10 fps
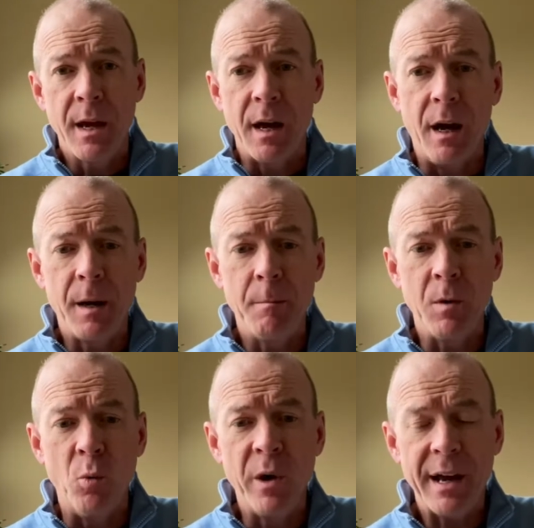
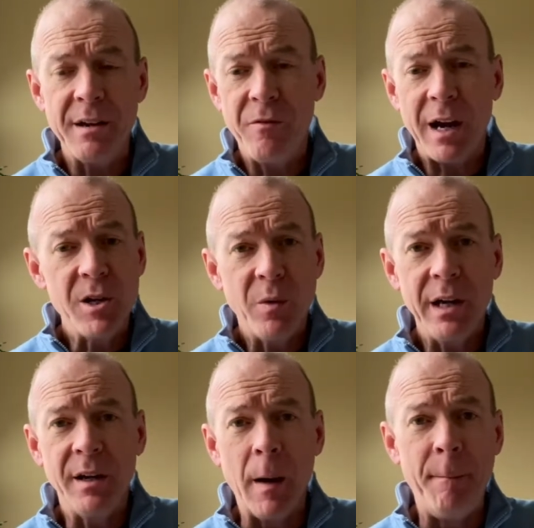When I
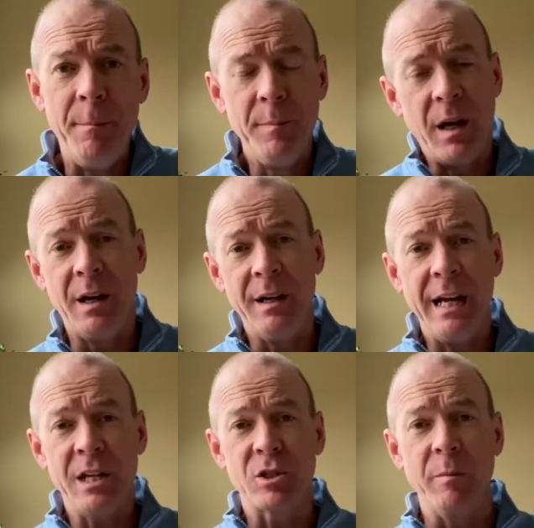evaluate an
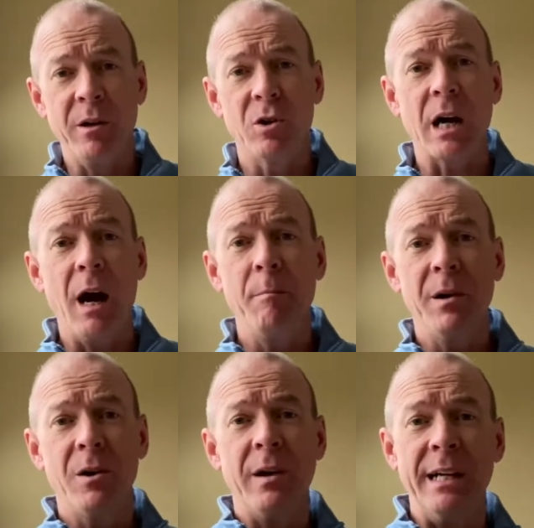instrumental
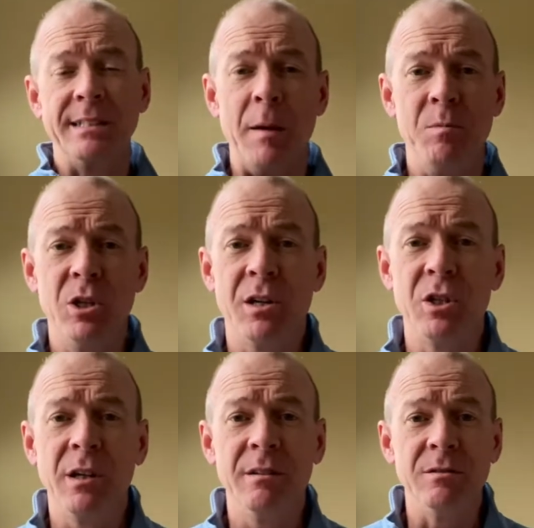combo as I'm
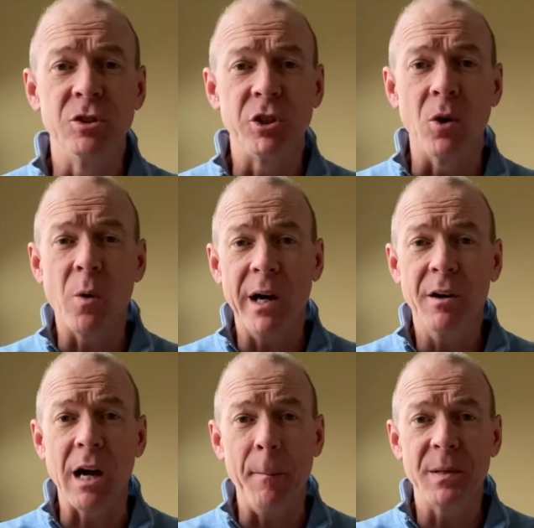judging show choir
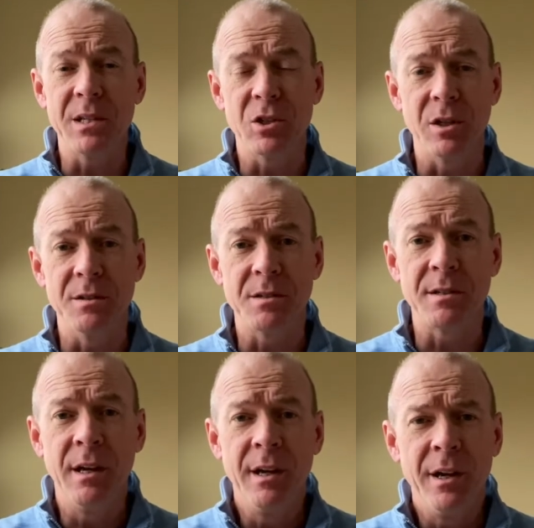competitions,
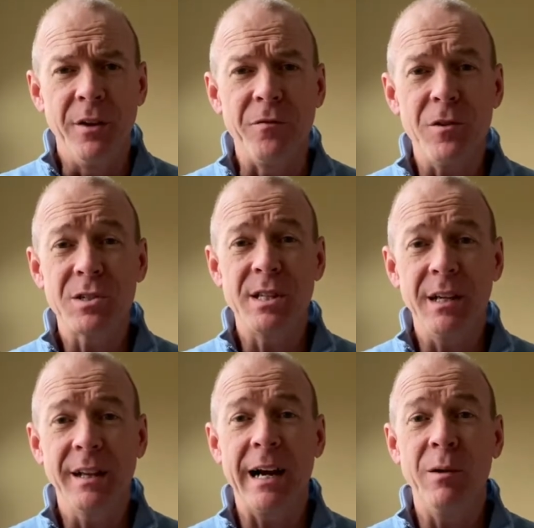the first thing
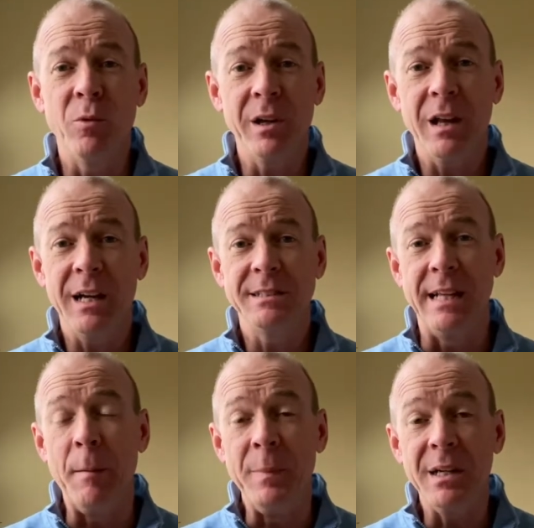that I realize
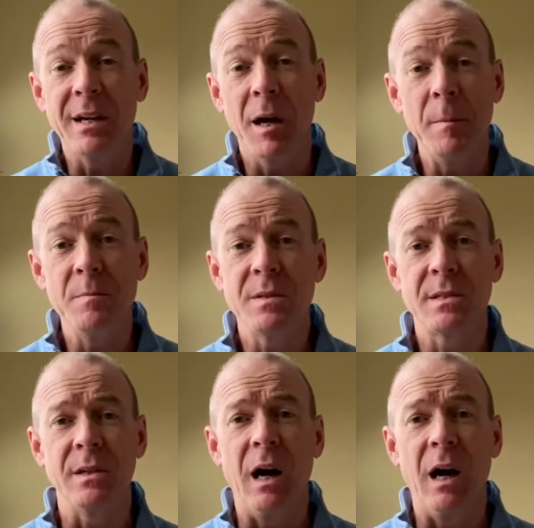that becomes